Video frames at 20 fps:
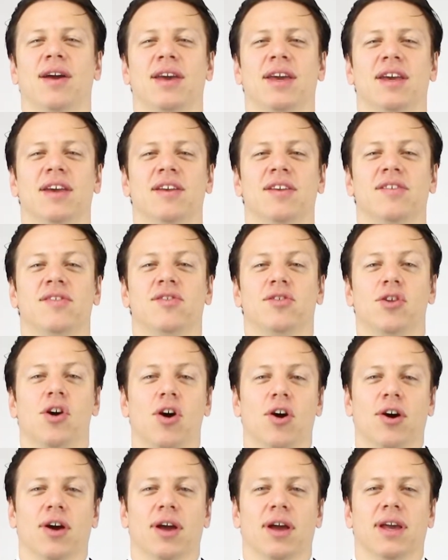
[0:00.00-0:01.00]
is
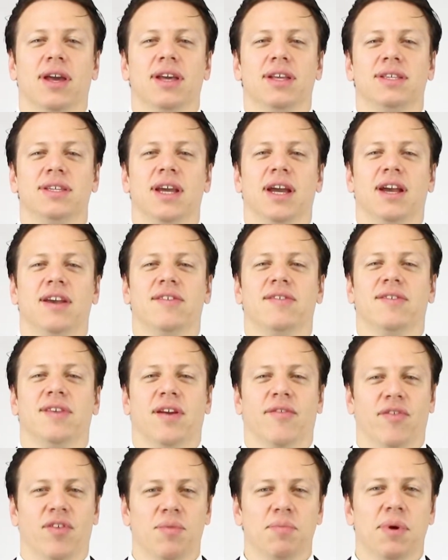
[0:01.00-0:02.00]
long. It takes
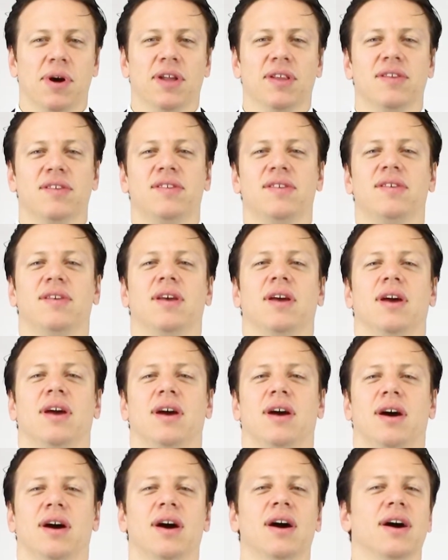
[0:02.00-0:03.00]
several months,
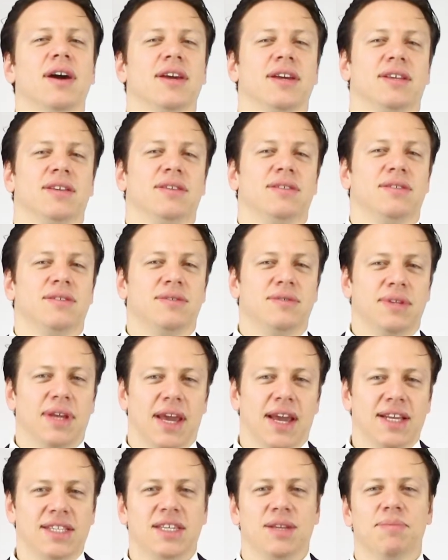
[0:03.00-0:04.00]
in
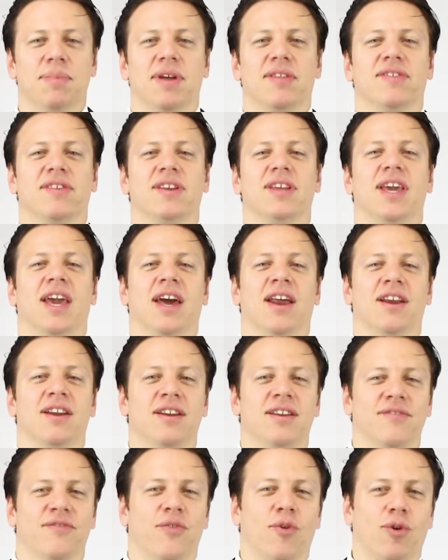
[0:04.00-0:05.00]
18 months in
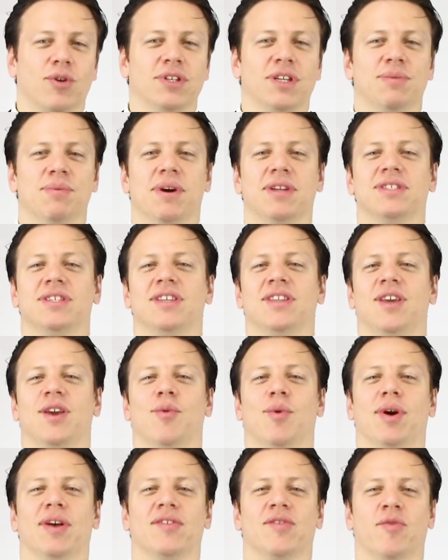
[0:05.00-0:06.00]
Canada, 14 months in the
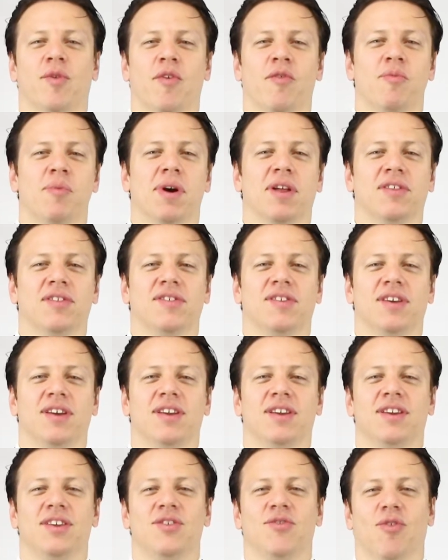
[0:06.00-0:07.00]
US, 12 months
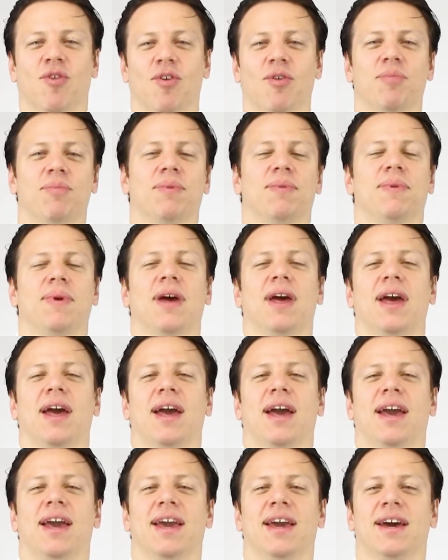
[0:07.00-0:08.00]
in Europe.
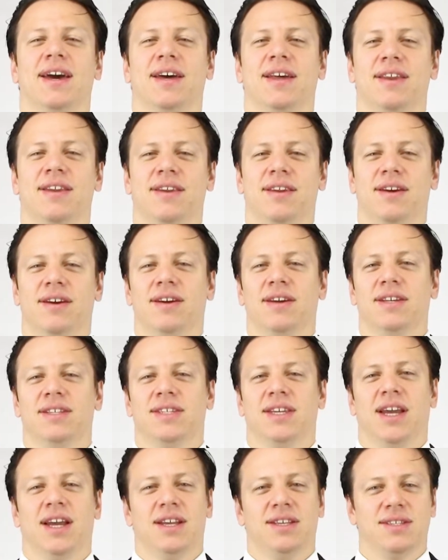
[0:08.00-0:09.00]
And it
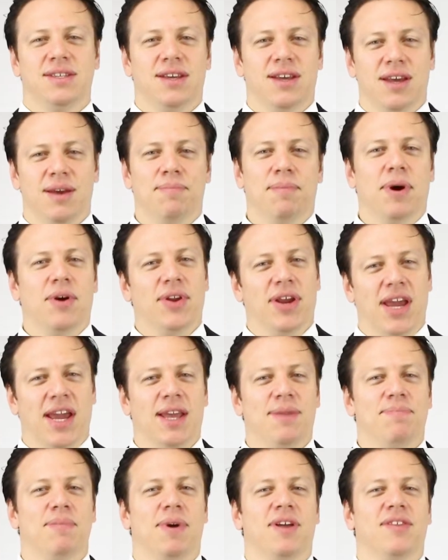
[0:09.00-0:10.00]
takes about
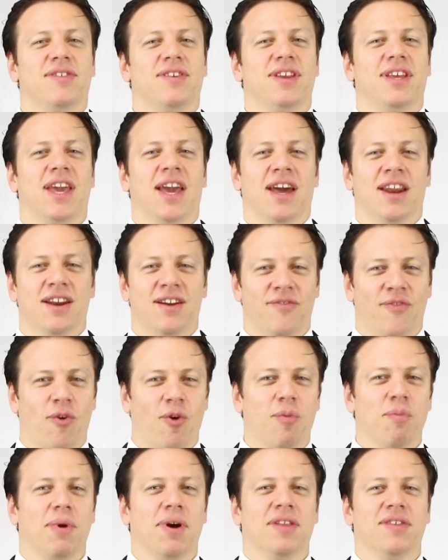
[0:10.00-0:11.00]
8 months in Canada,
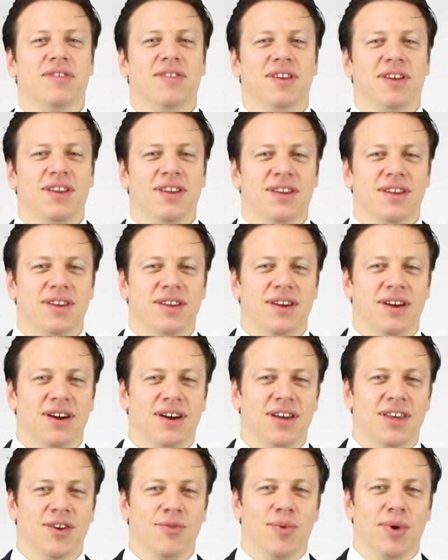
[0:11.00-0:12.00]
4 months in
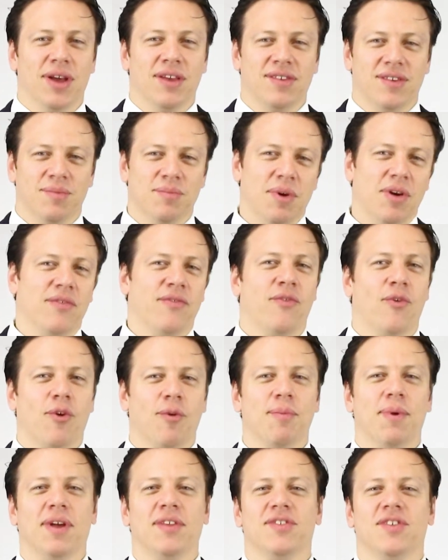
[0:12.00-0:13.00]
US, and about
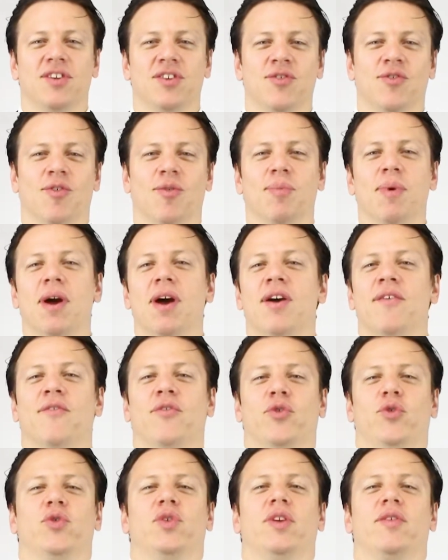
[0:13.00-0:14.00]
4 months in Europe
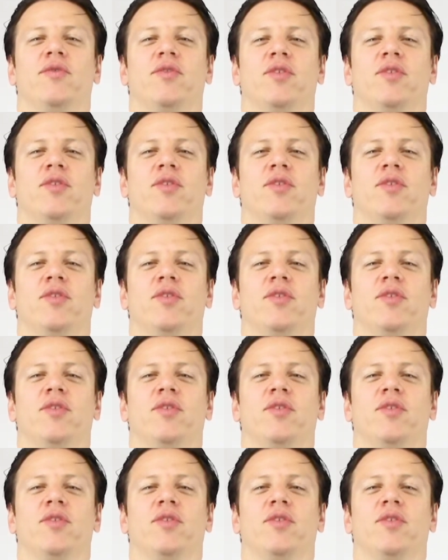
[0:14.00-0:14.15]
for you